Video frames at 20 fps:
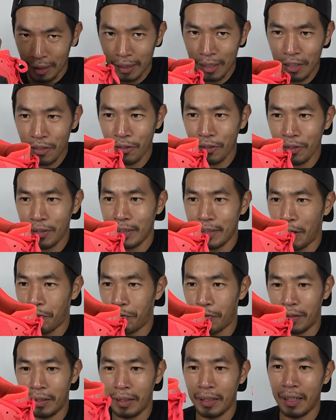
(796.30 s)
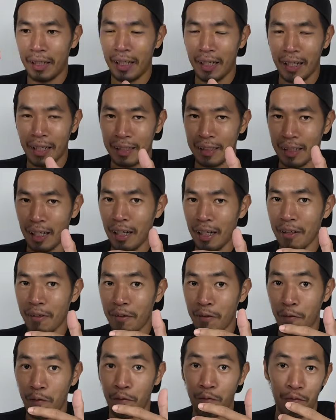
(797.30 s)
This shoes definitely is a
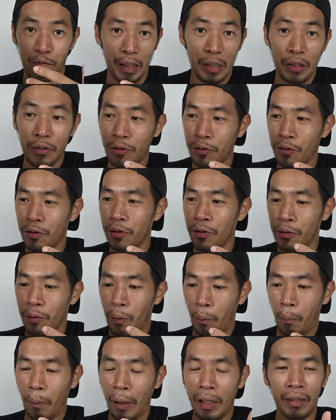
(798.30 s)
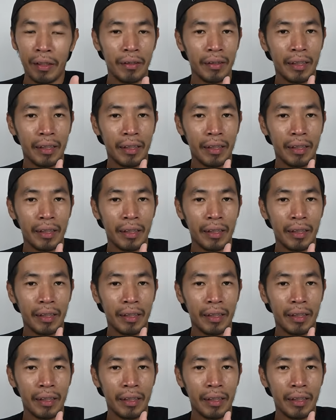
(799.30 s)
fun shoes to bring.